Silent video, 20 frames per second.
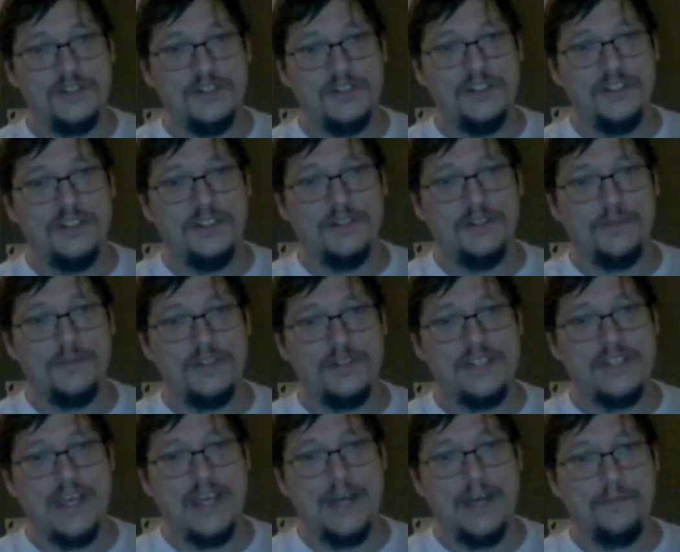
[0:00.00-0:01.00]
and what's
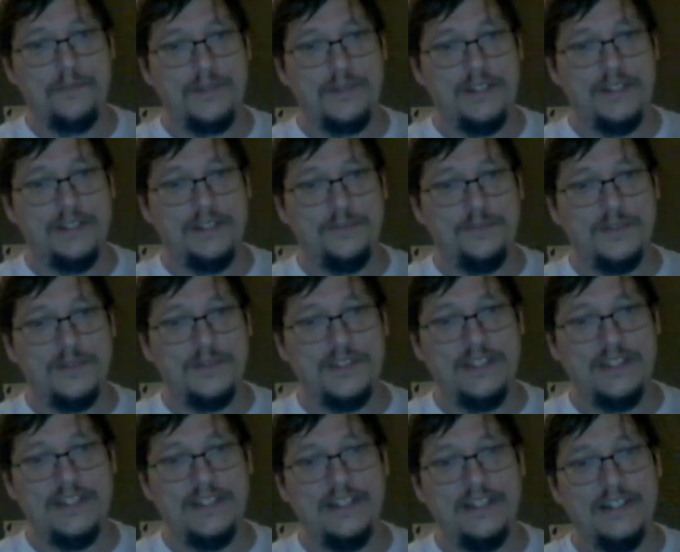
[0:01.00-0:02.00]
happening with
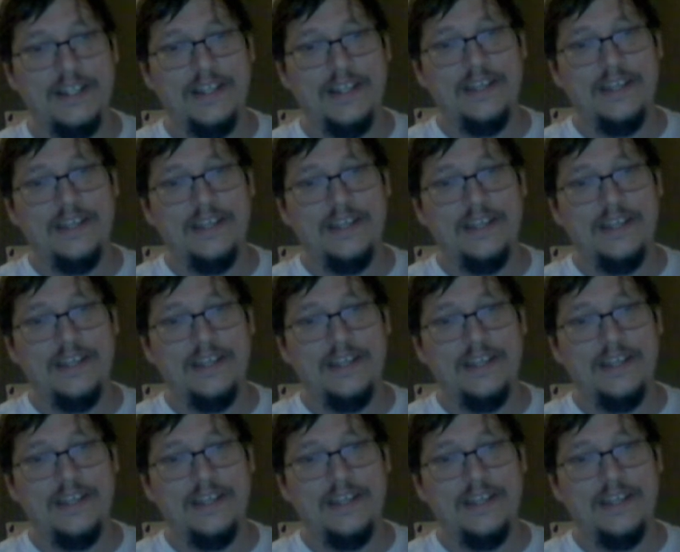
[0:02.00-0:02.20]
it.